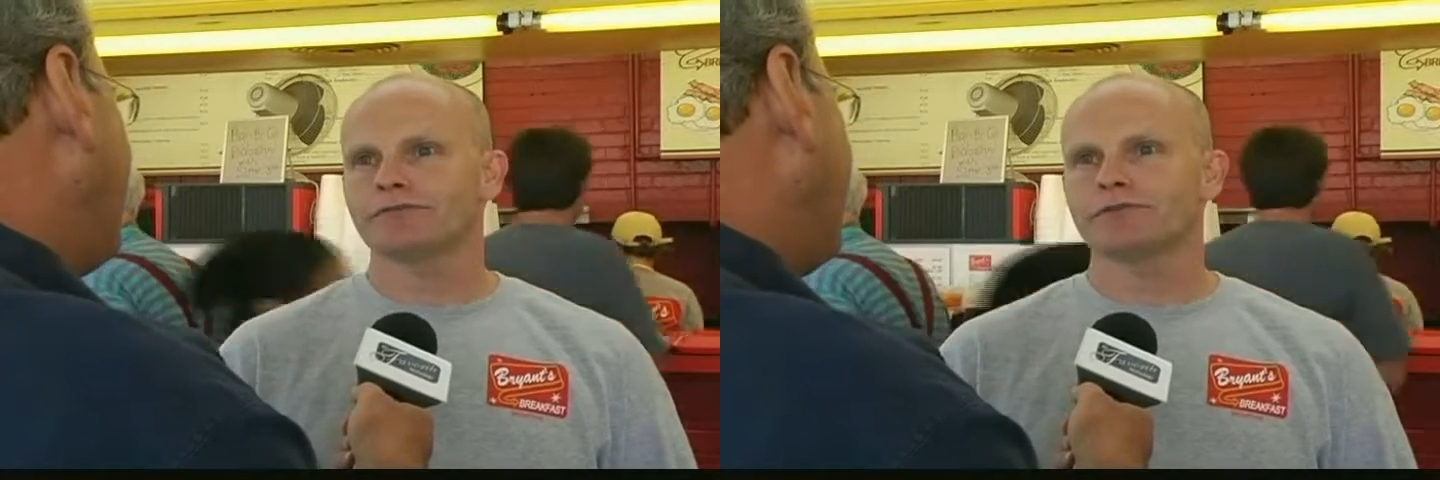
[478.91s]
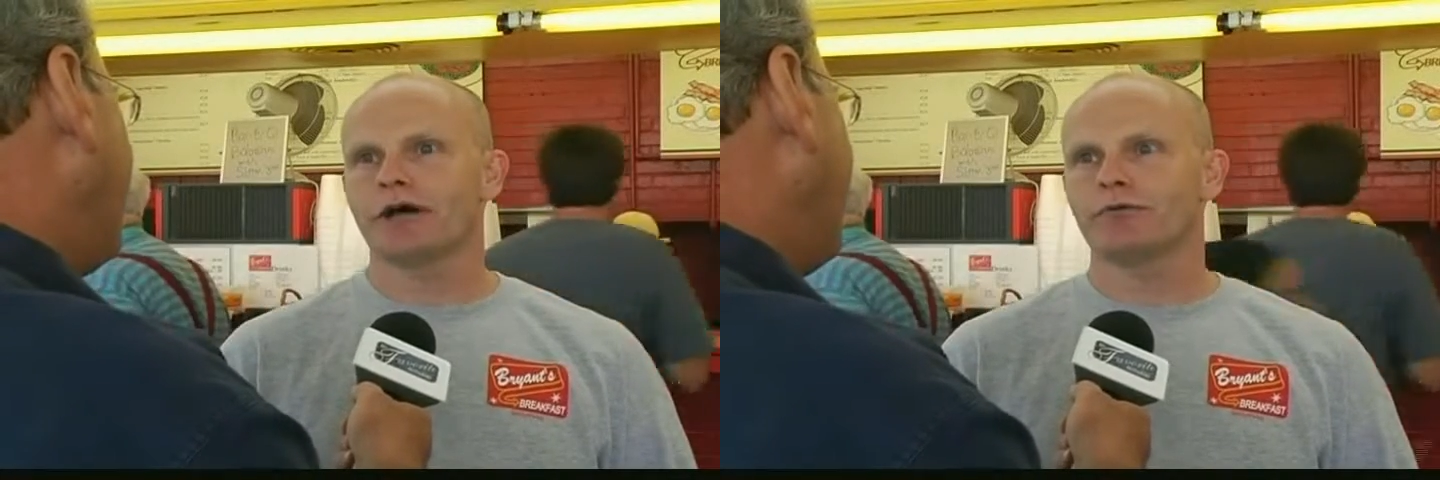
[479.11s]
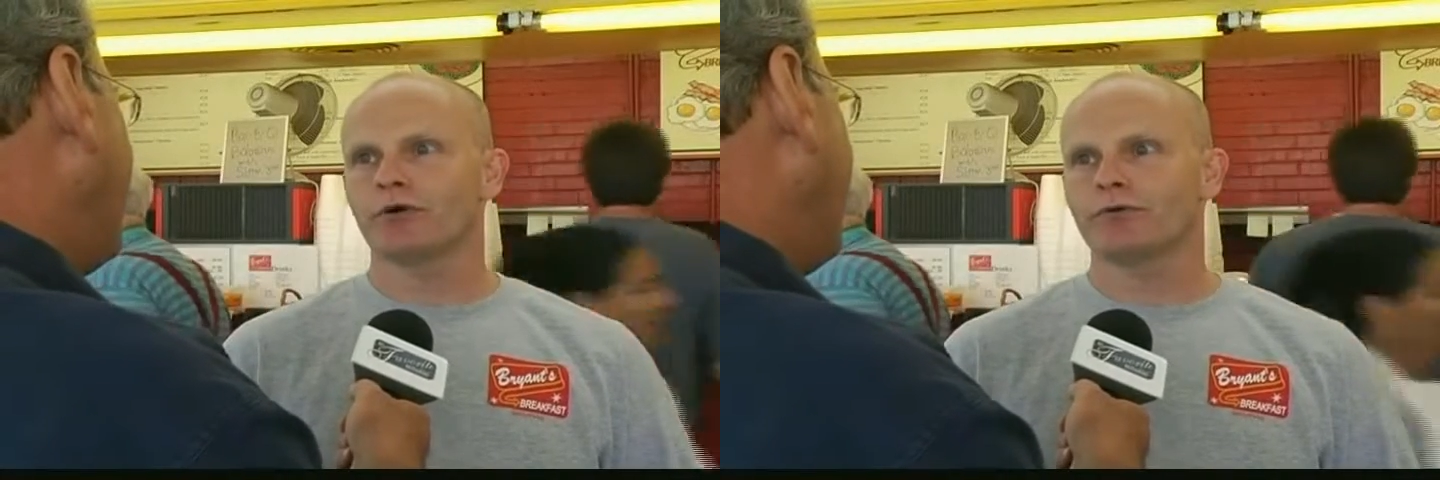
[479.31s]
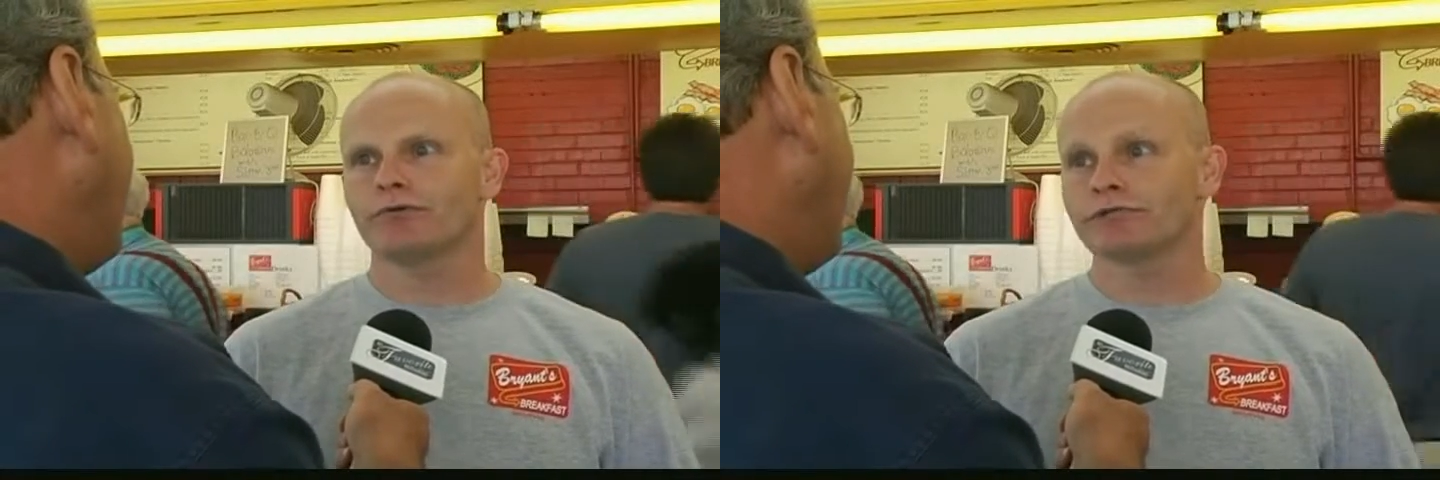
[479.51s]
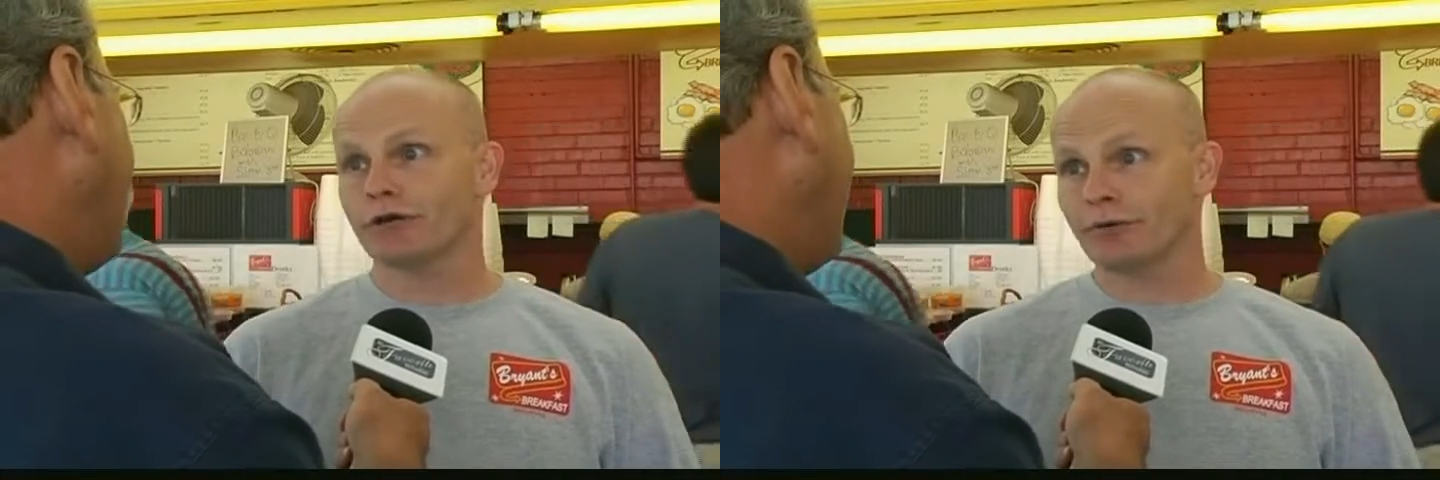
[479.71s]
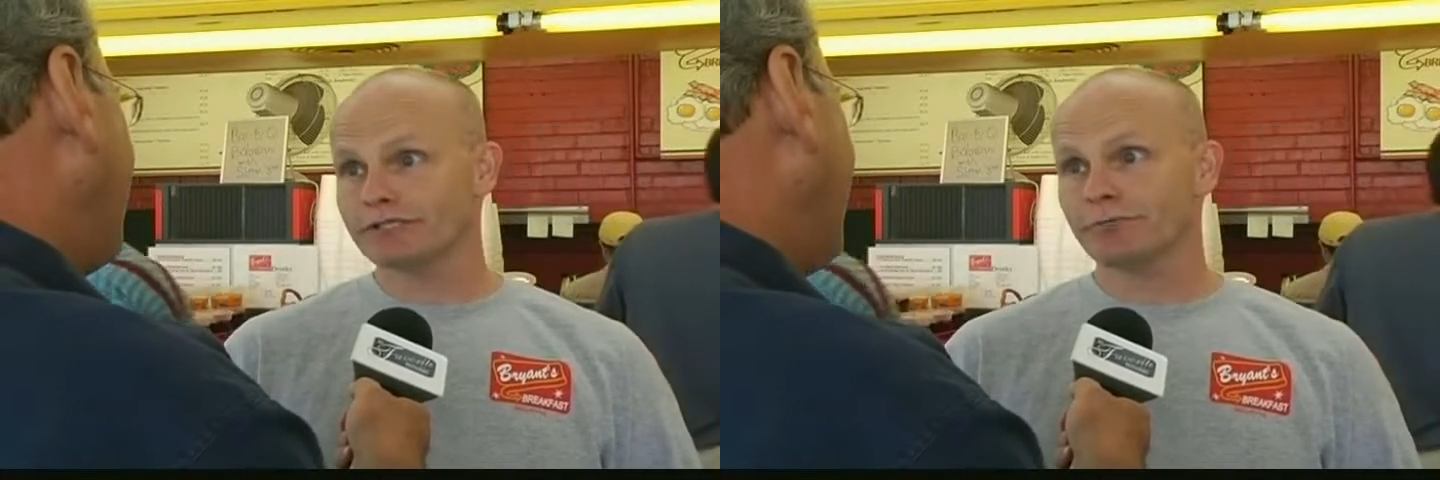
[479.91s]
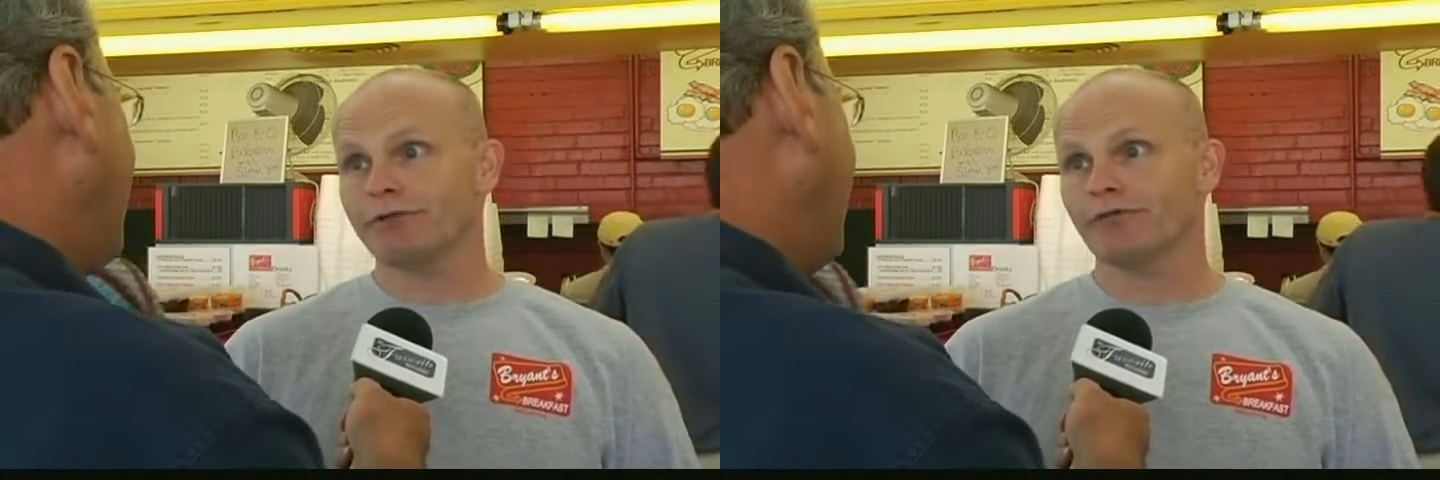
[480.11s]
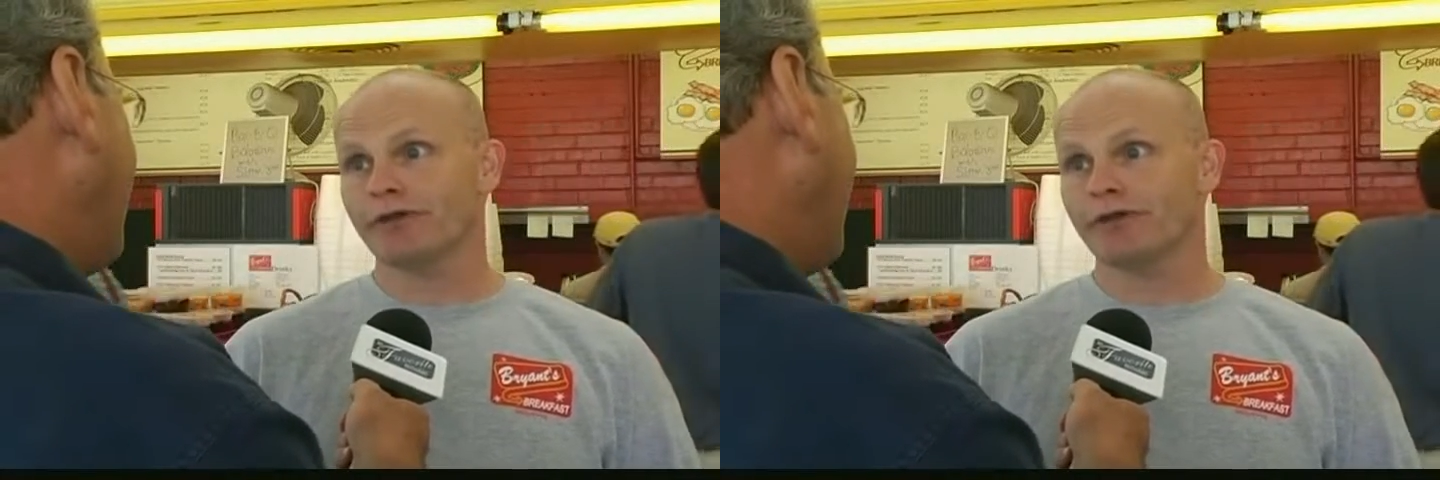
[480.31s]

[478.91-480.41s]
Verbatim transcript: there's, not no, there's not a recipe for